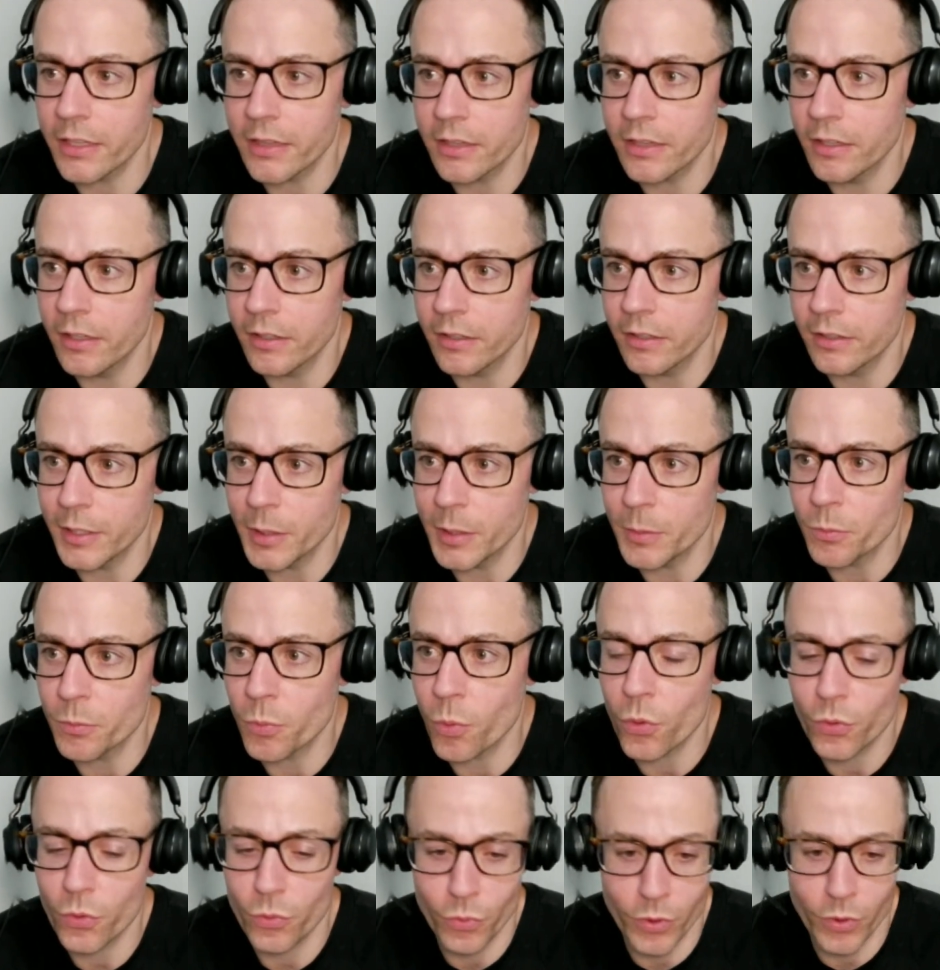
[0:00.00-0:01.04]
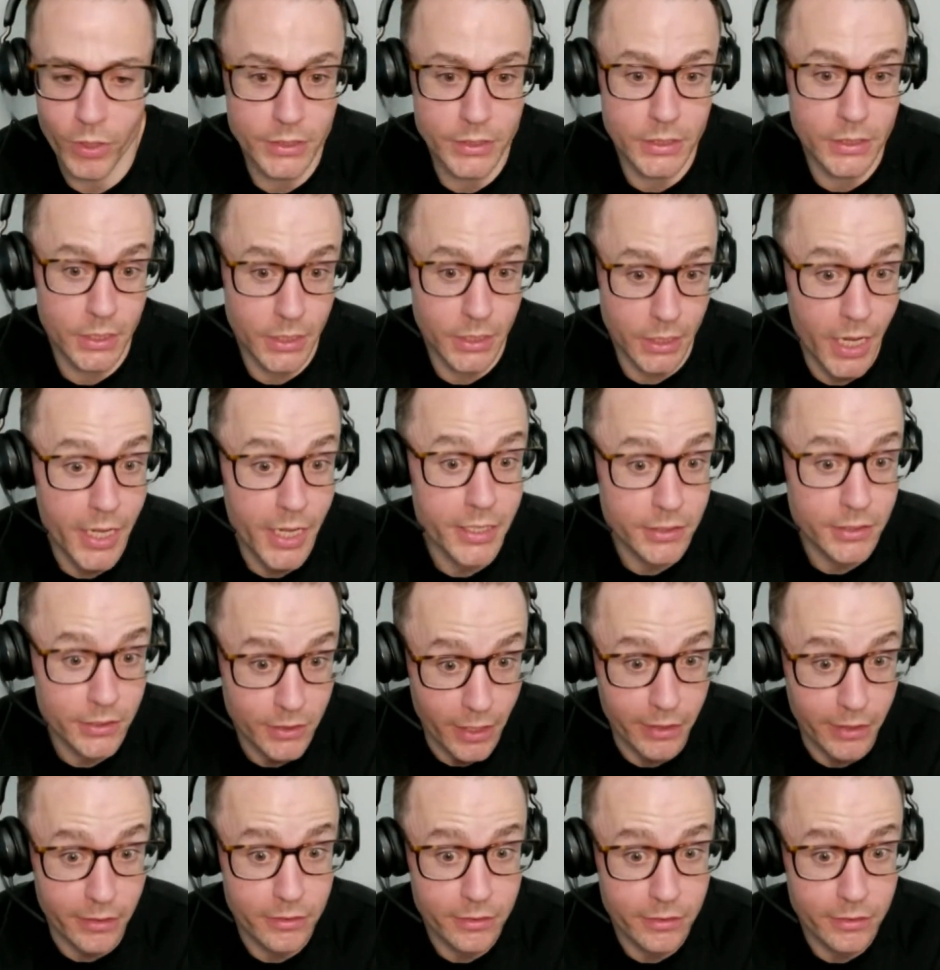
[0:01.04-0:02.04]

the important one is the client side.